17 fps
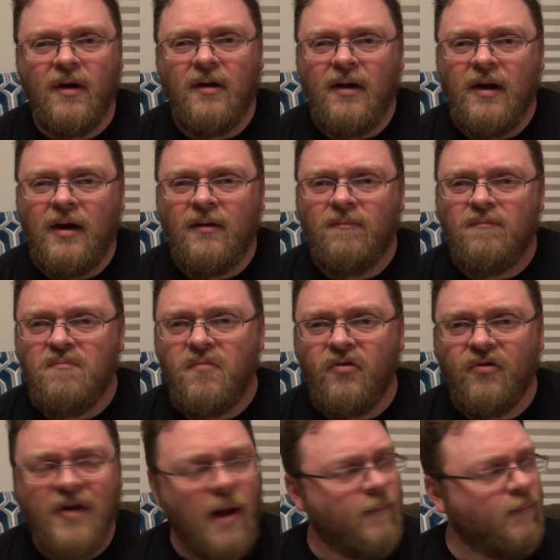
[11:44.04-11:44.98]
it, it
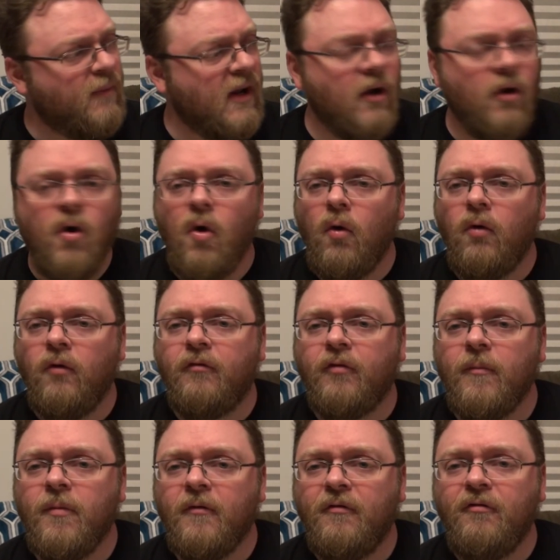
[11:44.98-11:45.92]
stopped being cold
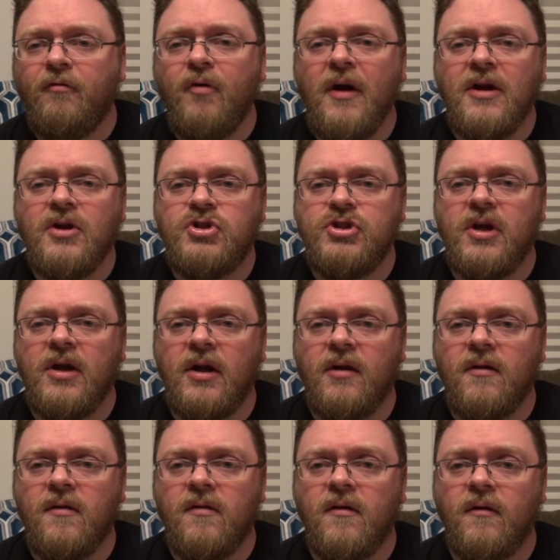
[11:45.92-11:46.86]
from the fridge, it,
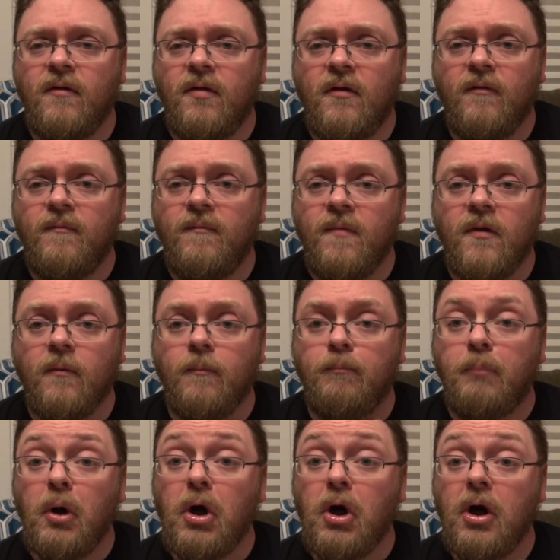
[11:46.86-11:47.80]
the, the, the
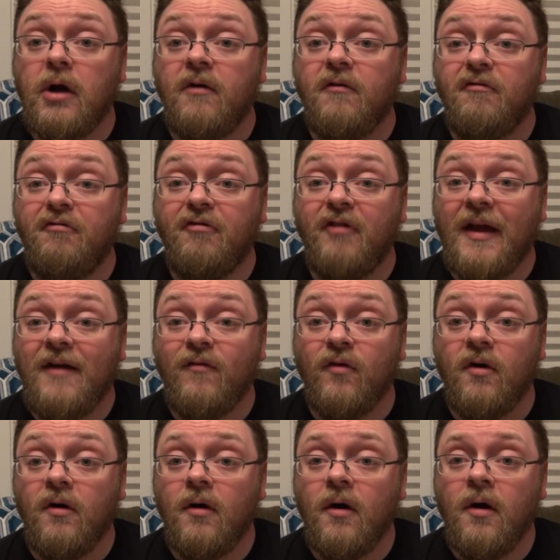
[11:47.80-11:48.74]
burn of
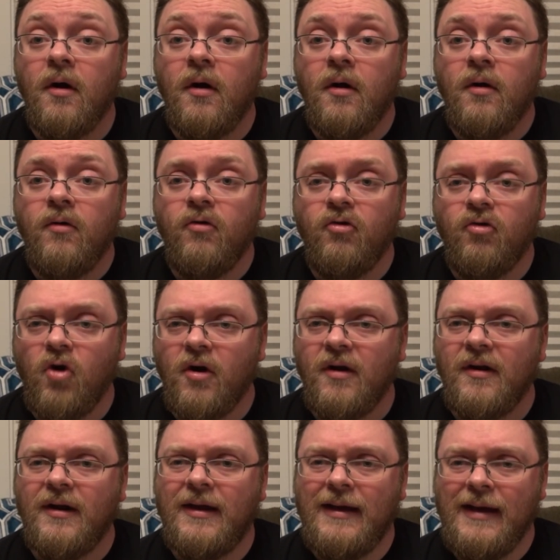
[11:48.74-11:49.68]
flavor
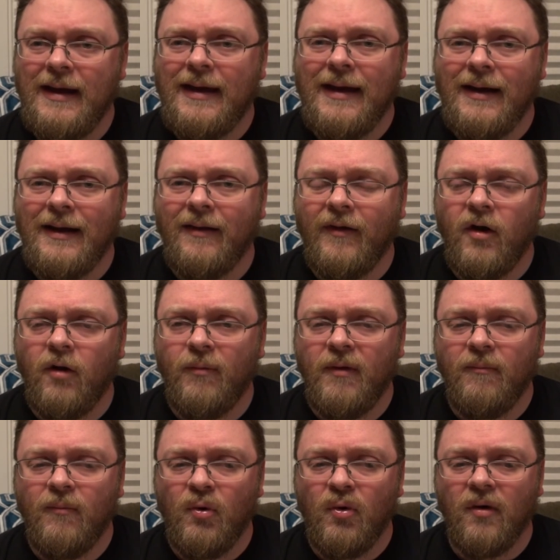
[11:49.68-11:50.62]
started to kick in a little
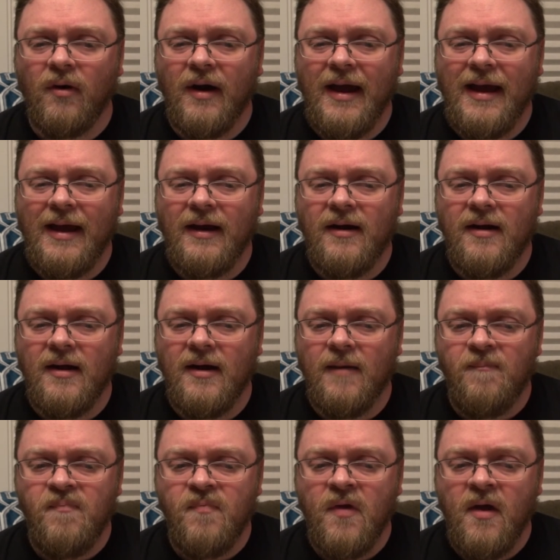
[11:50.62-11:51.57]
bit more, and
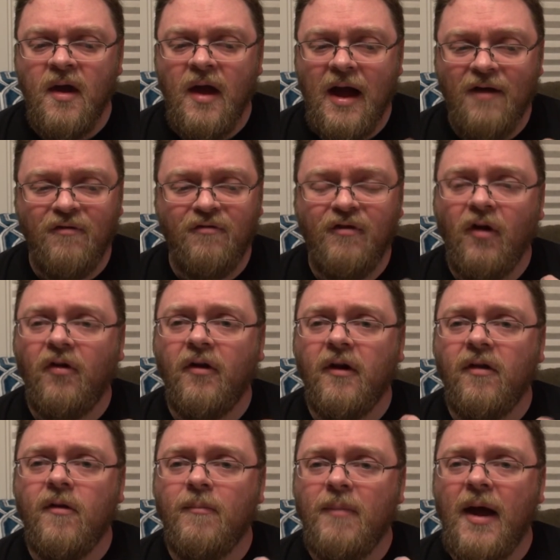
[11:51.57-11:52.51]
uh, I felt
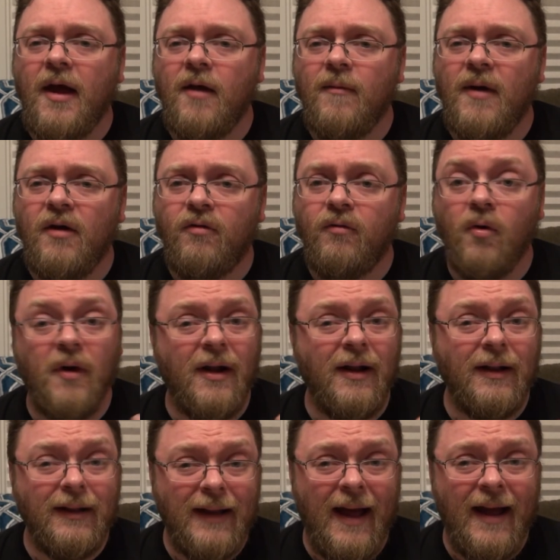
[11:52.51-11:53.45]
it in the back of my throat a
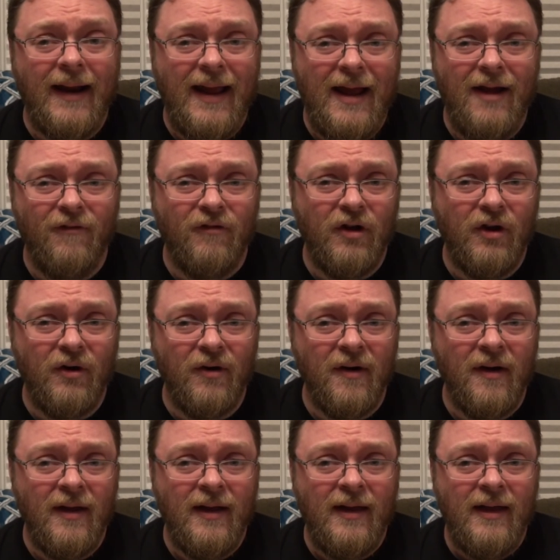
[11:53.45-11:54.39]
lot heavier